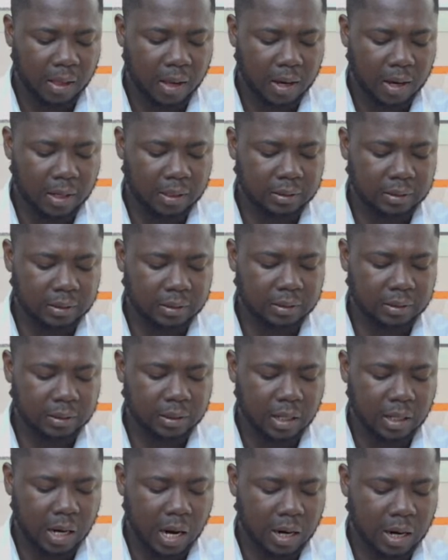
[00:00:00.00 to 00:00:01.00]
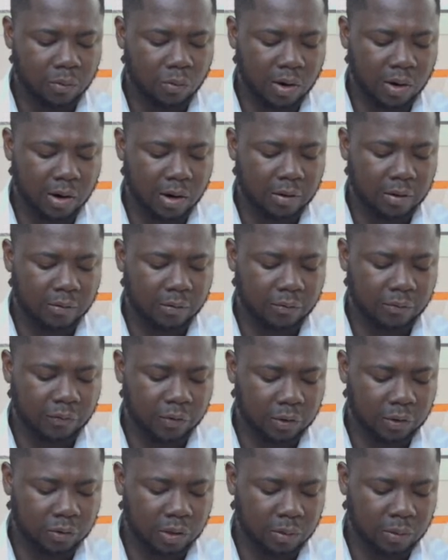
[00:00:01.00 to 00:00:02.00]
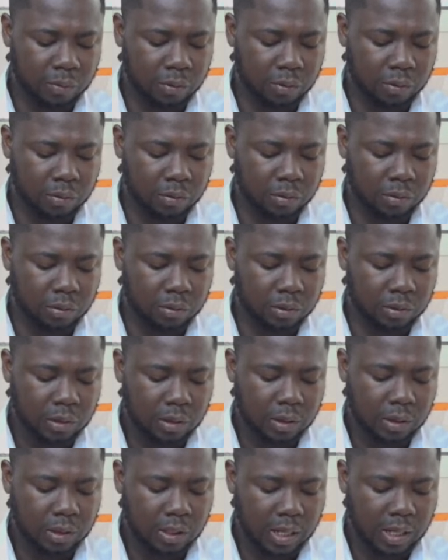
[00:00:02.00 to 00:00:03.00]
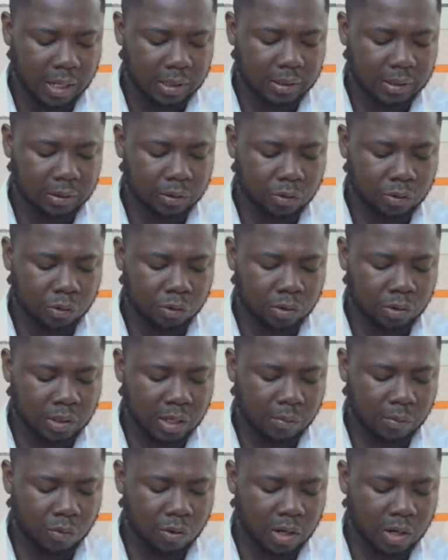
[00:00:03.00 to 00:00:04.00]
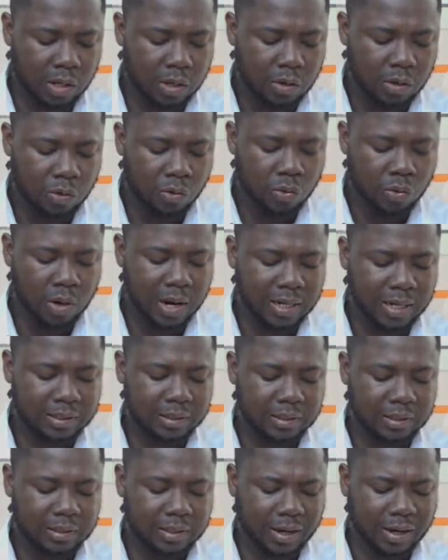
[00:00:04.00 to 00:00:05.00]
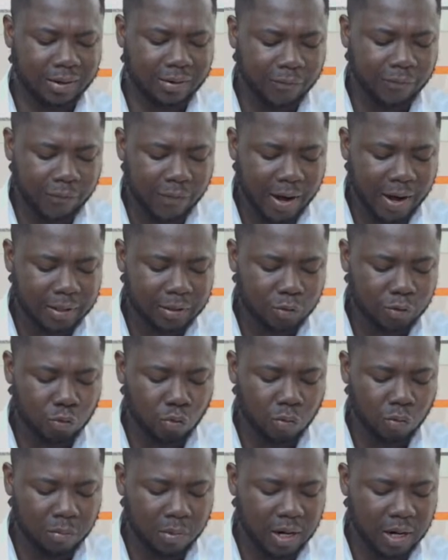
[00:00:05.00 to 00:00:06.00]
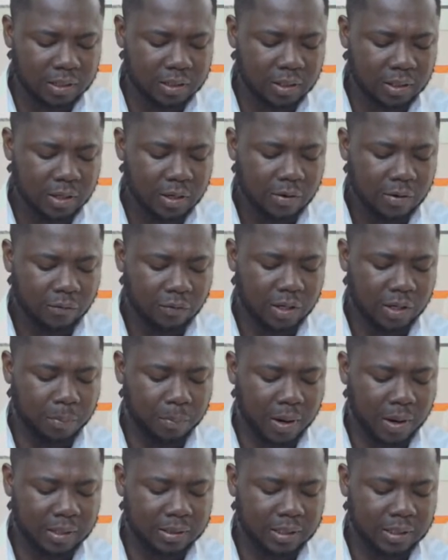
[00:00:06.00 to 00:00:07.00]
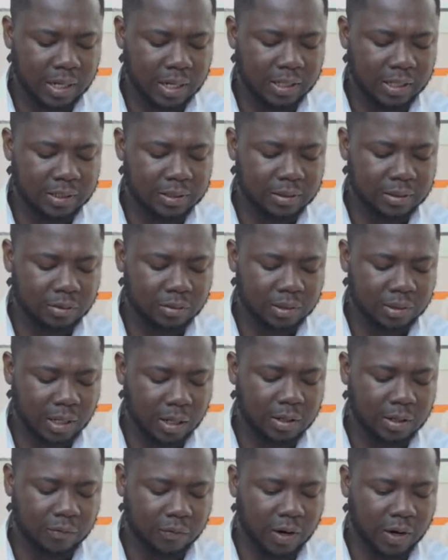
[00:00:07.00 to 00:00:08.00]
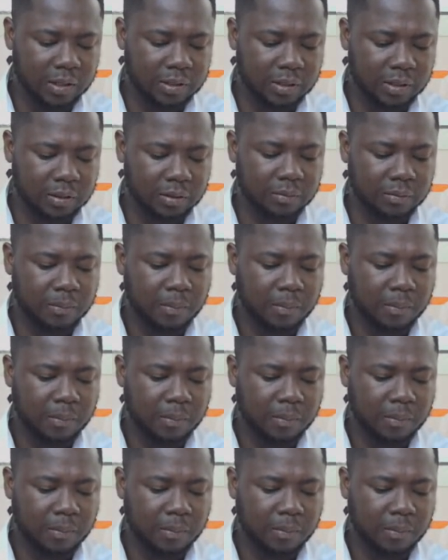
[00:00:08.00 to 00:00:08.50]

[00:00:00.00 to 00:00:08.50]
and our vulnerable Colonel Kujodamwa, who has sacrificed so much for the party and is still sacrificing.